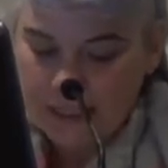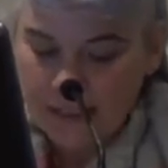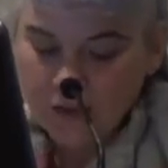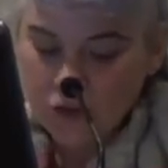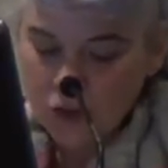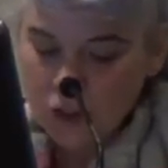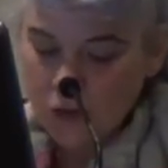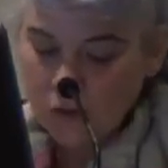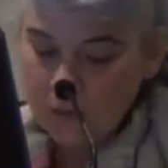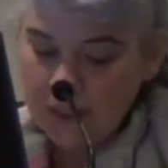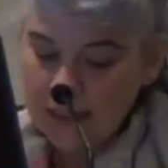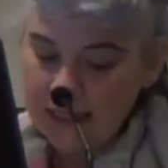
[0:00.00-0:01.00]
It's
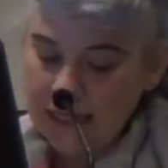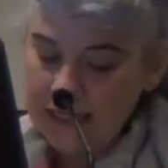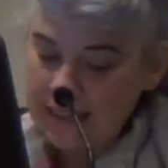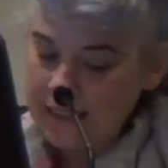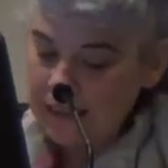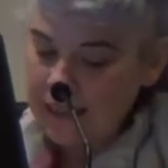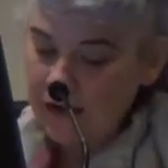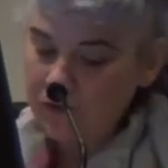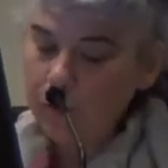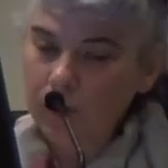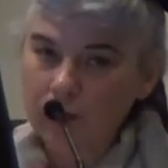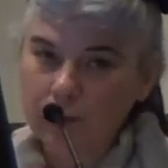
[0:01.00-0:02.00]
shown me that I still
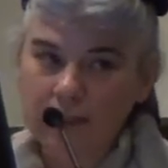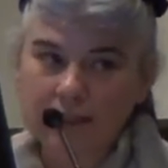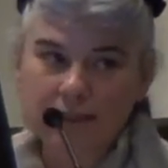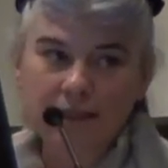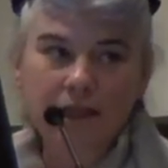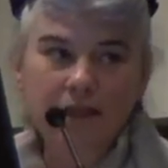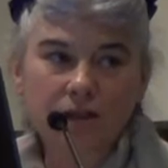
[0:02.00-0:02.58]
have a purpose